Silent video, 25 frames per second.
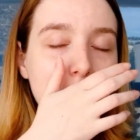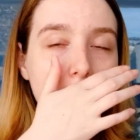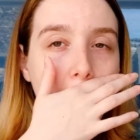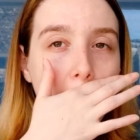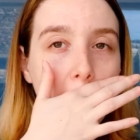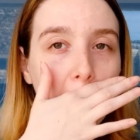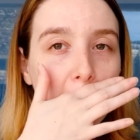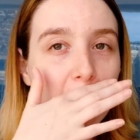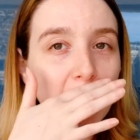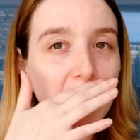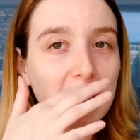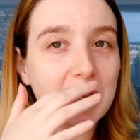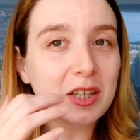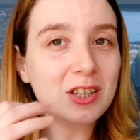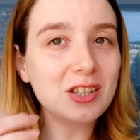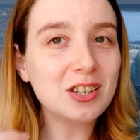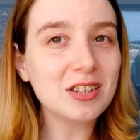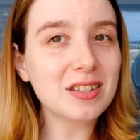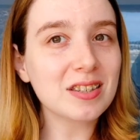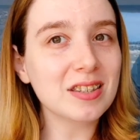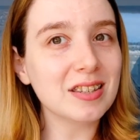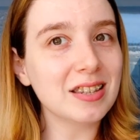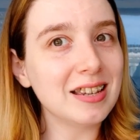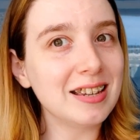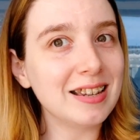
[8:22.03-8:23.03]
And he's
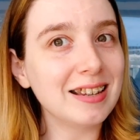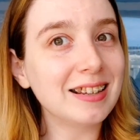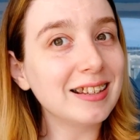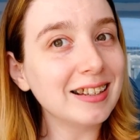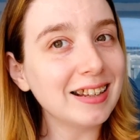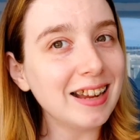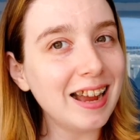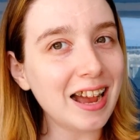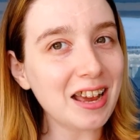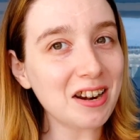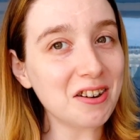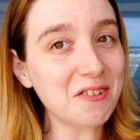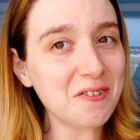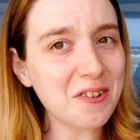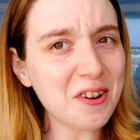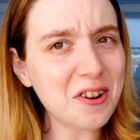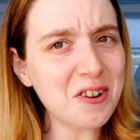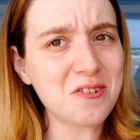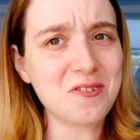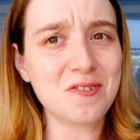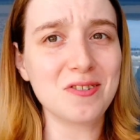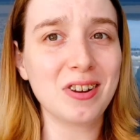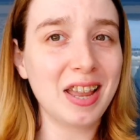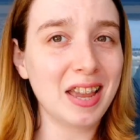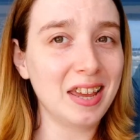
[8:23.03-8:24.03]
just like, I don't
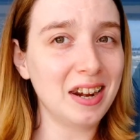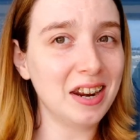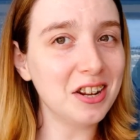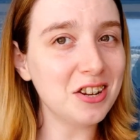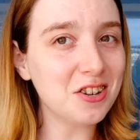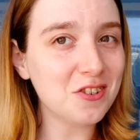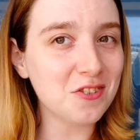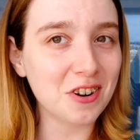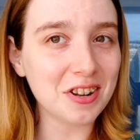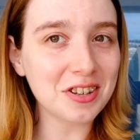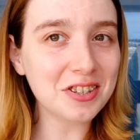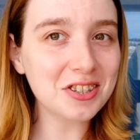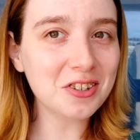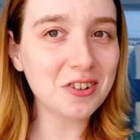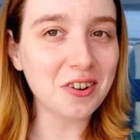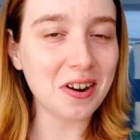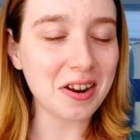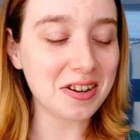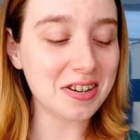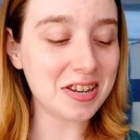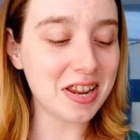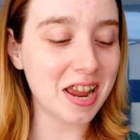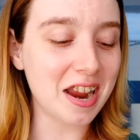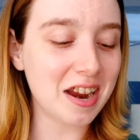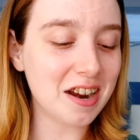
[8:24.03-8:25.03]
know, can I trust
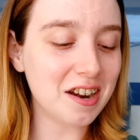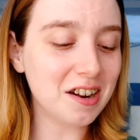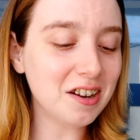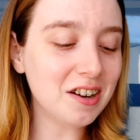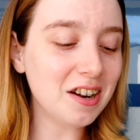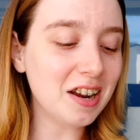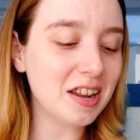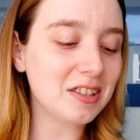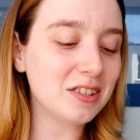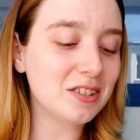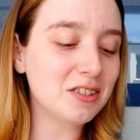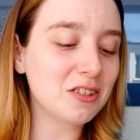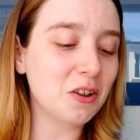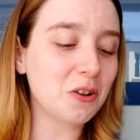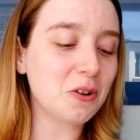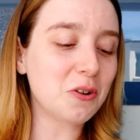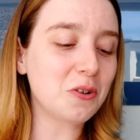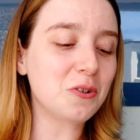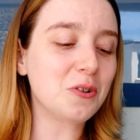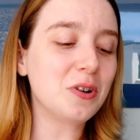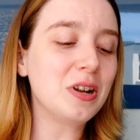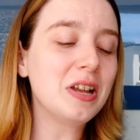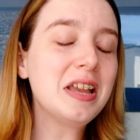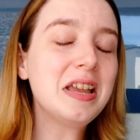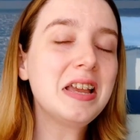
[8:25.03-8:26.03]
Grantaire? And
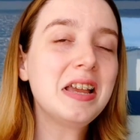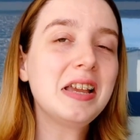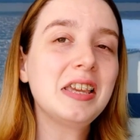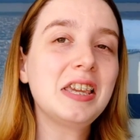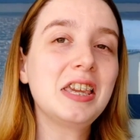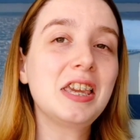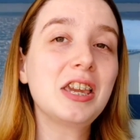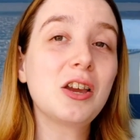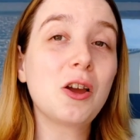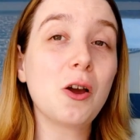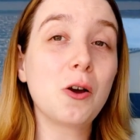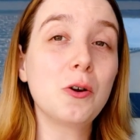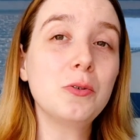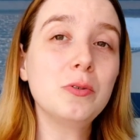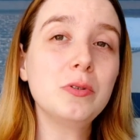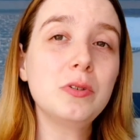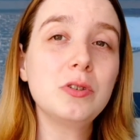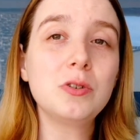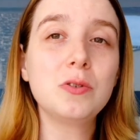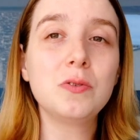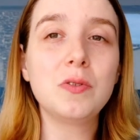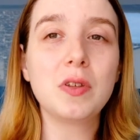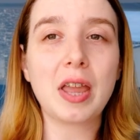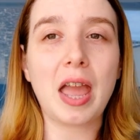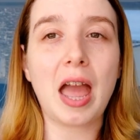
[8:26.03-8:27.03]
so he goes
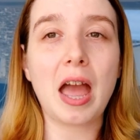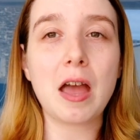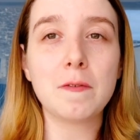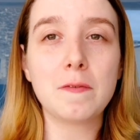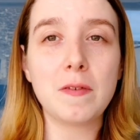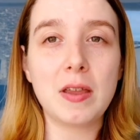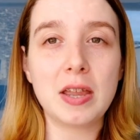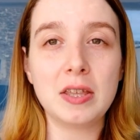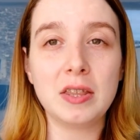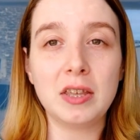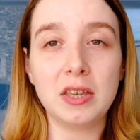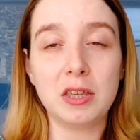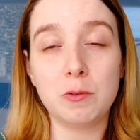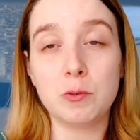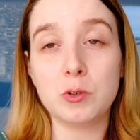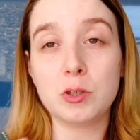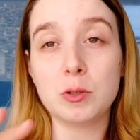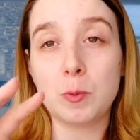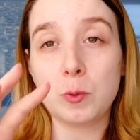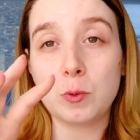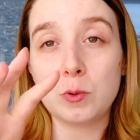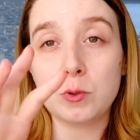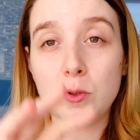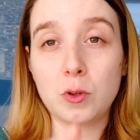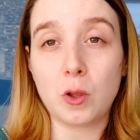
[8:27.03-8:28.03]
to the cafe that he was
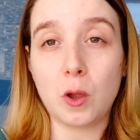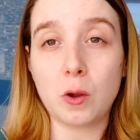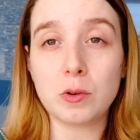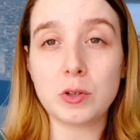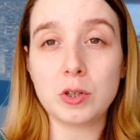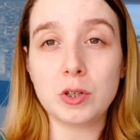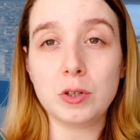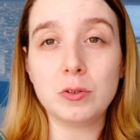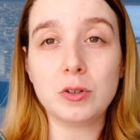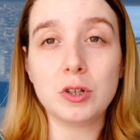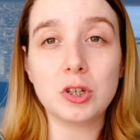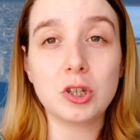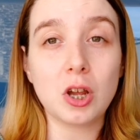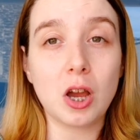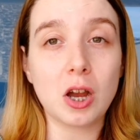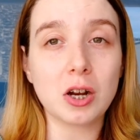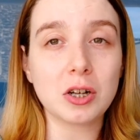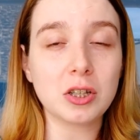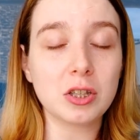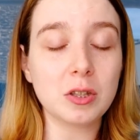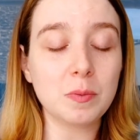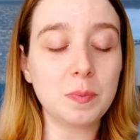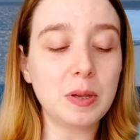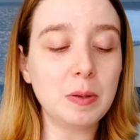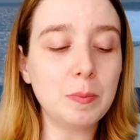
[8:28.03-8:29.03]
supposed to go to talk
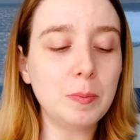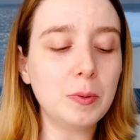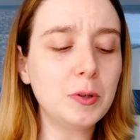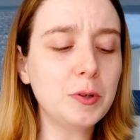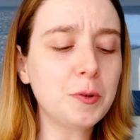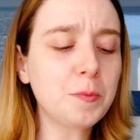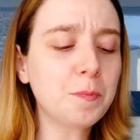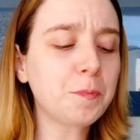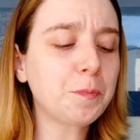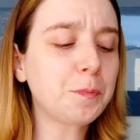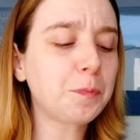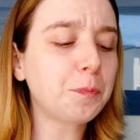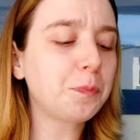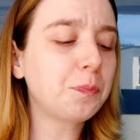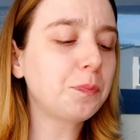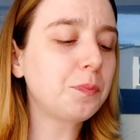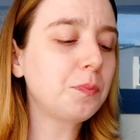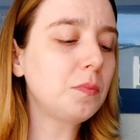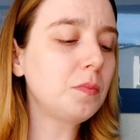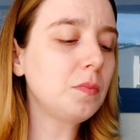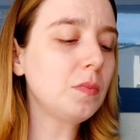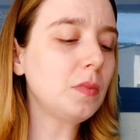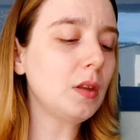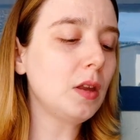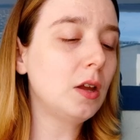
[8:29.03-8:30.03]
to the people
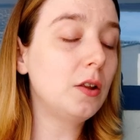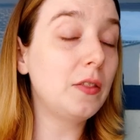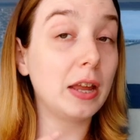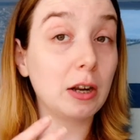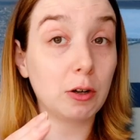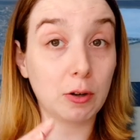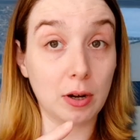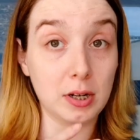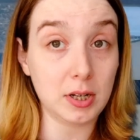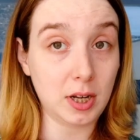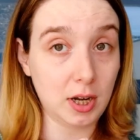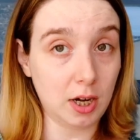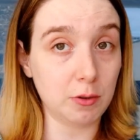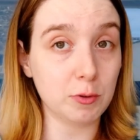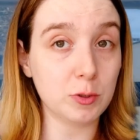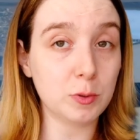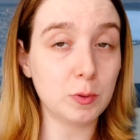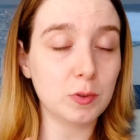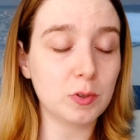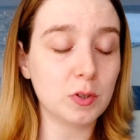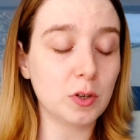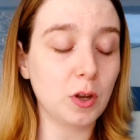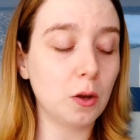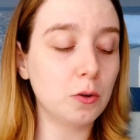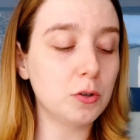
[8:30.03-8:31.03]
that Grantaire was
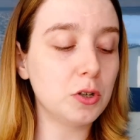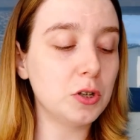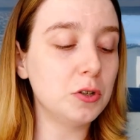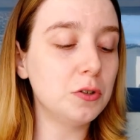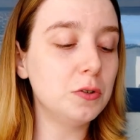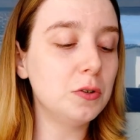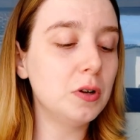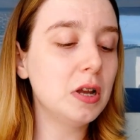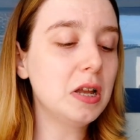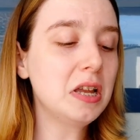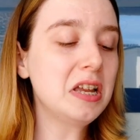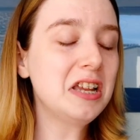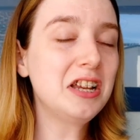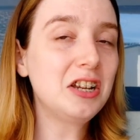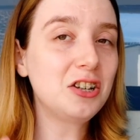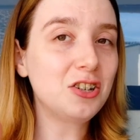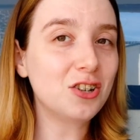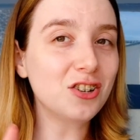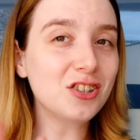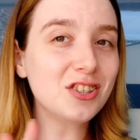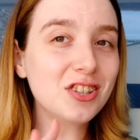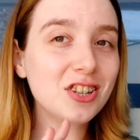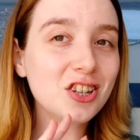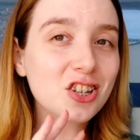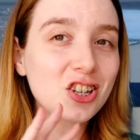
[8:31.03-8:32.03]
supposed to go to,
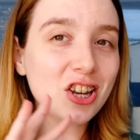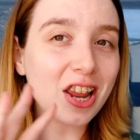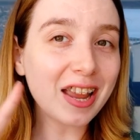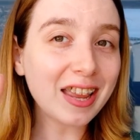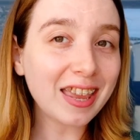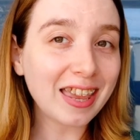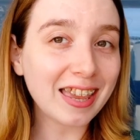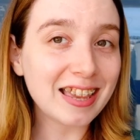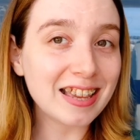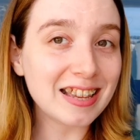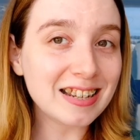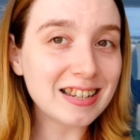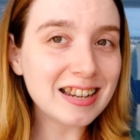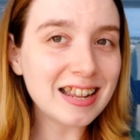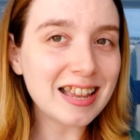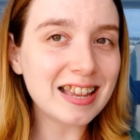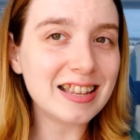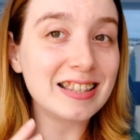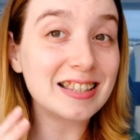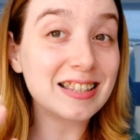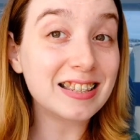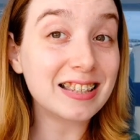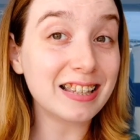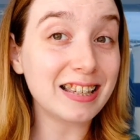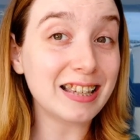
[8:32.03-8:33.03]
just to check in
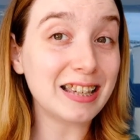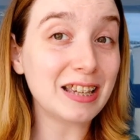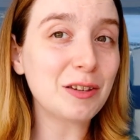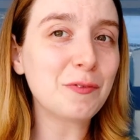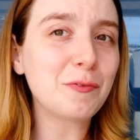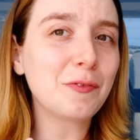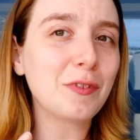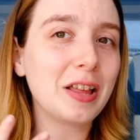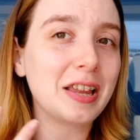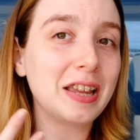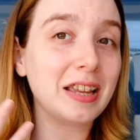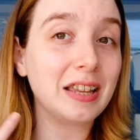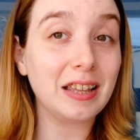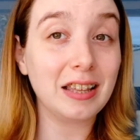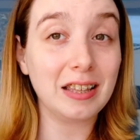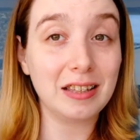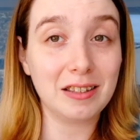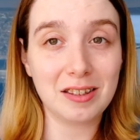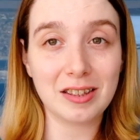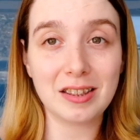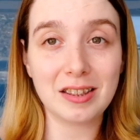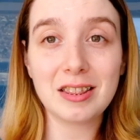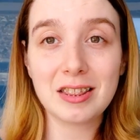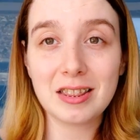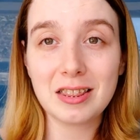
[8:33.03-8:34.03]
and see if like
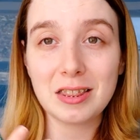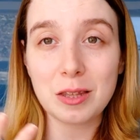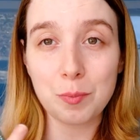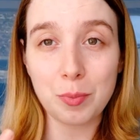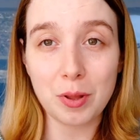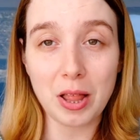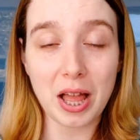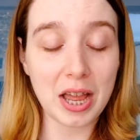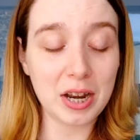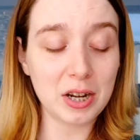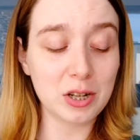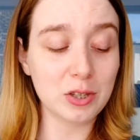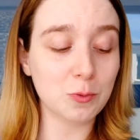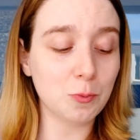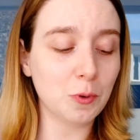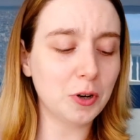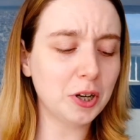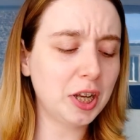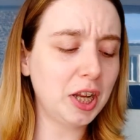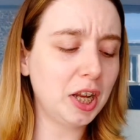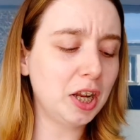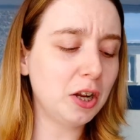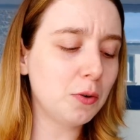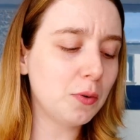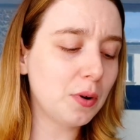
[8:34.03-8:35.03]
the plan is
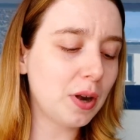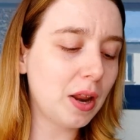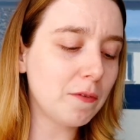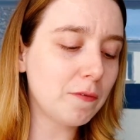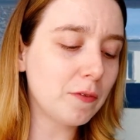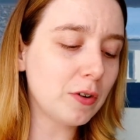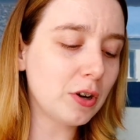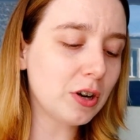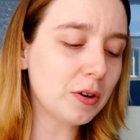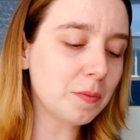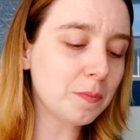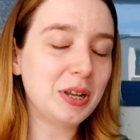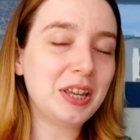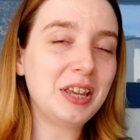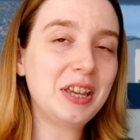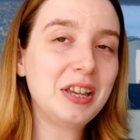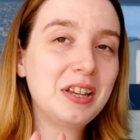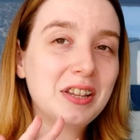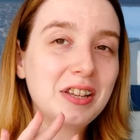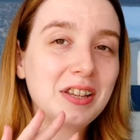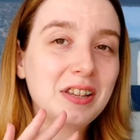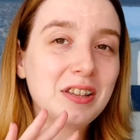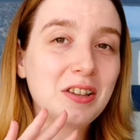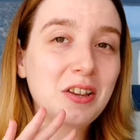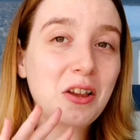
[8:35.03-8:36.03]
working or whatever. But
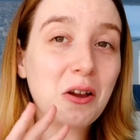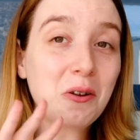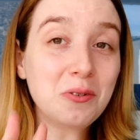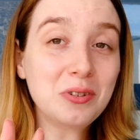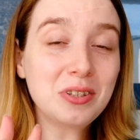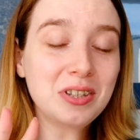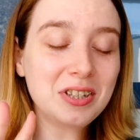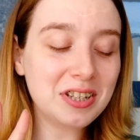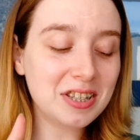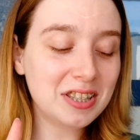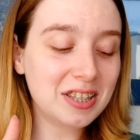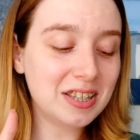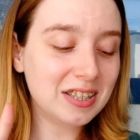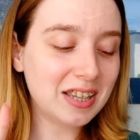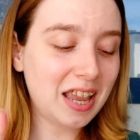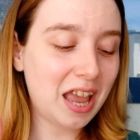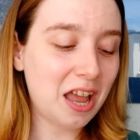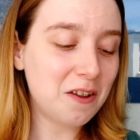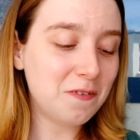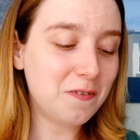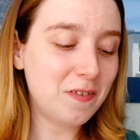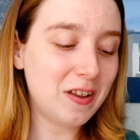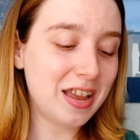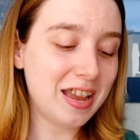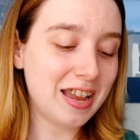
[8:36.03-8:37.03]
he goes into this
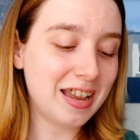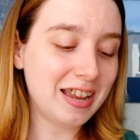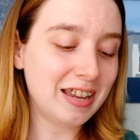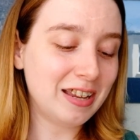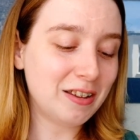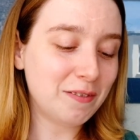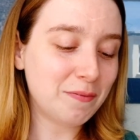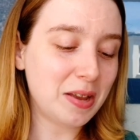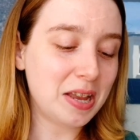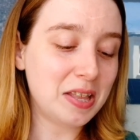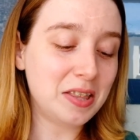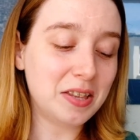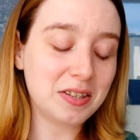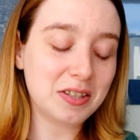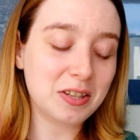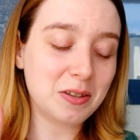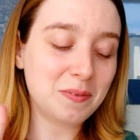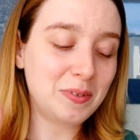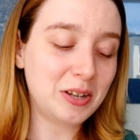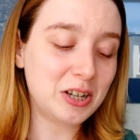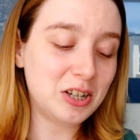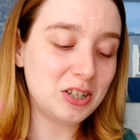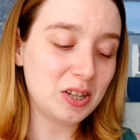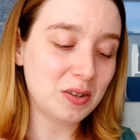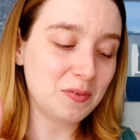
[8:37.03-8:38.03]
cafe, and this is
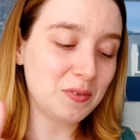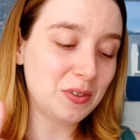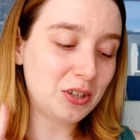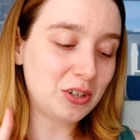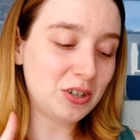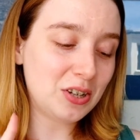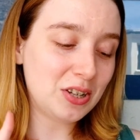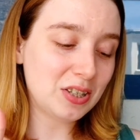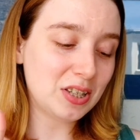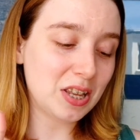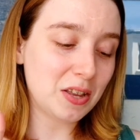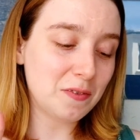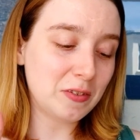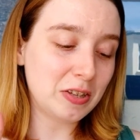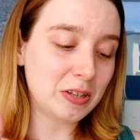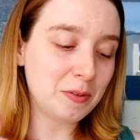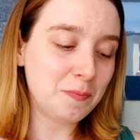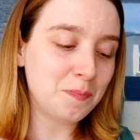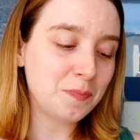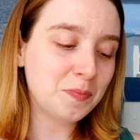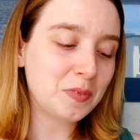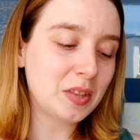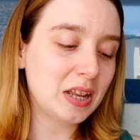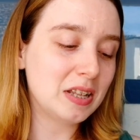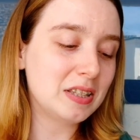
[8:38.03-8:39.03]
on page 737.